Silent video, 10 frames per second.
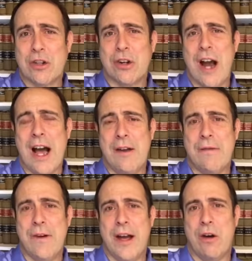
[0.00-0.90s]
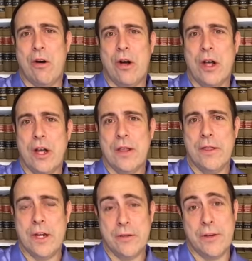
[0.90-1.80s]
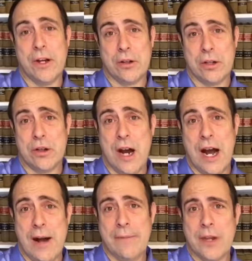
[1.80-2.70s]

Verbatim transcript: try and fail than to fail to try.